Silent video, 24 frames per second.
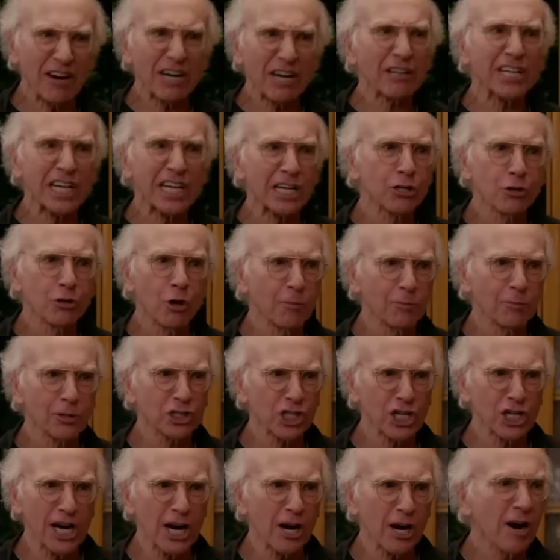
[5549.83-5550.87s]
If I don't get a
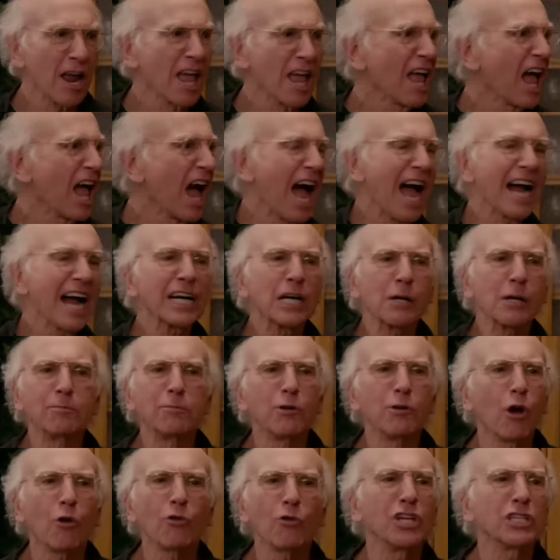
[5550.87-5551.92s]
normal chair, I'm
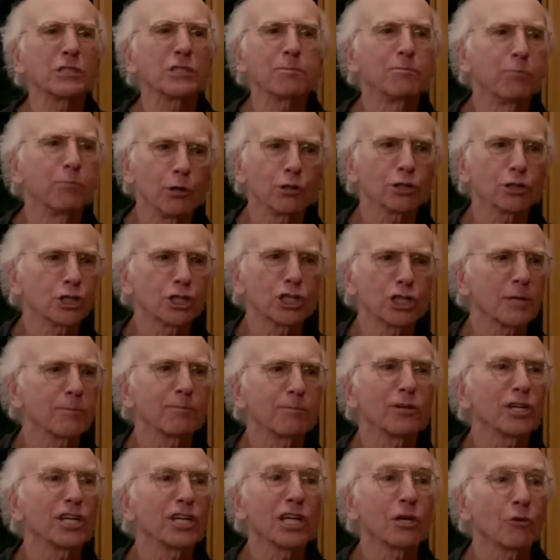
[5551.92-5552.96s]
gonna blow this
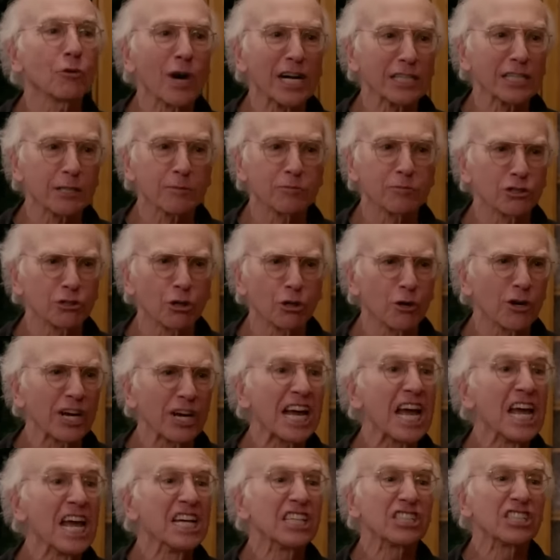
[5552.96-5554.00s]
bullshit bleeding rectum
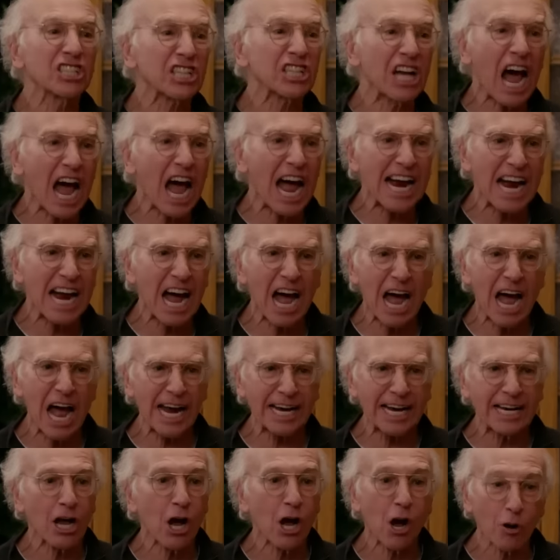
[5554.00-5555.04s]
story sky
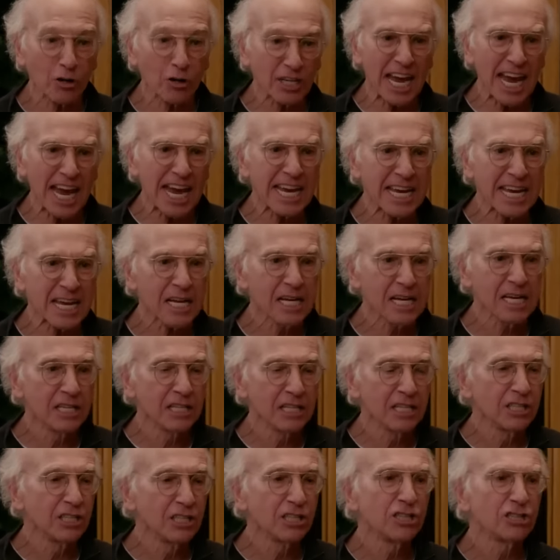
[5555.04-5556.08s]
high, okay?
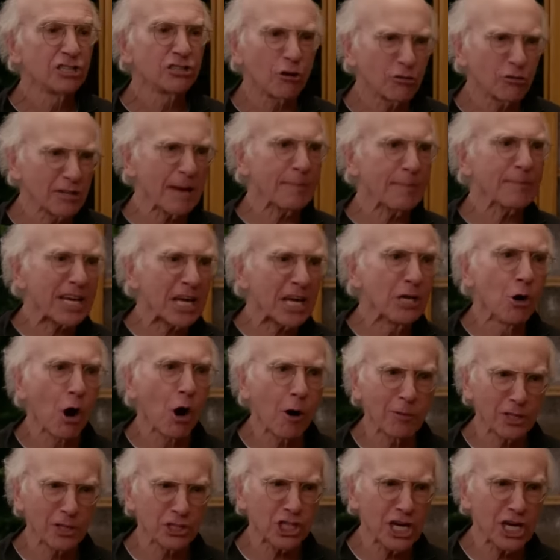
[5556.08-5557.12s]
So get me a
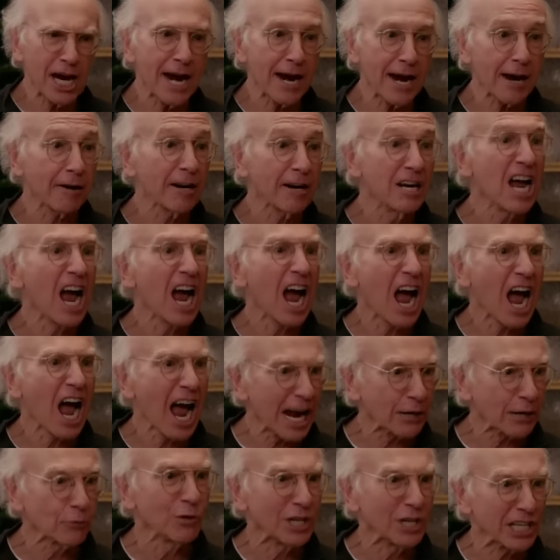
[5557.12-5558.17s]
normal chair.
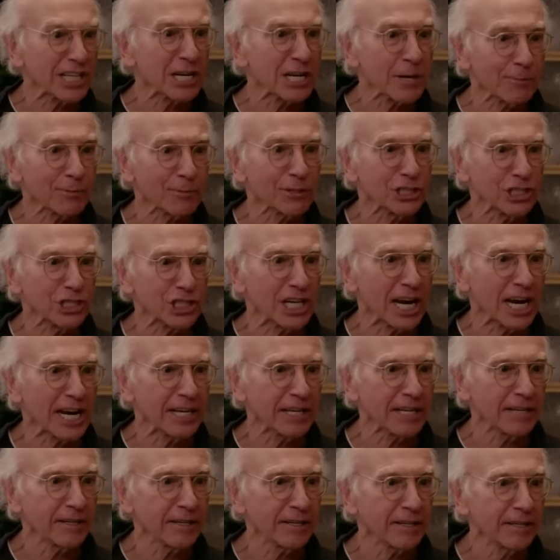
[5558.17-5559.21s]
I'd really
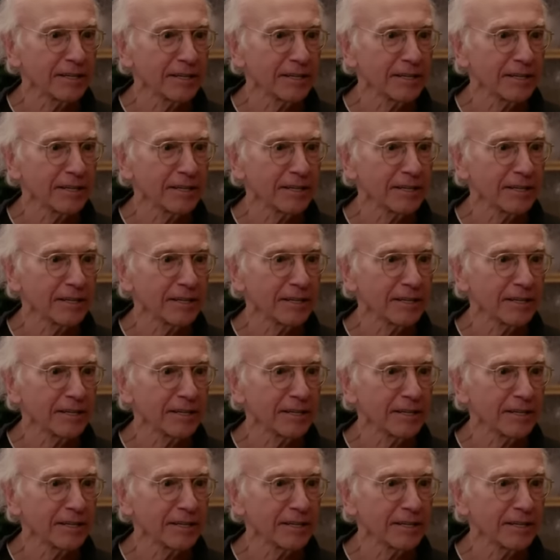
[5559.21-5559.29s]
appreciate it.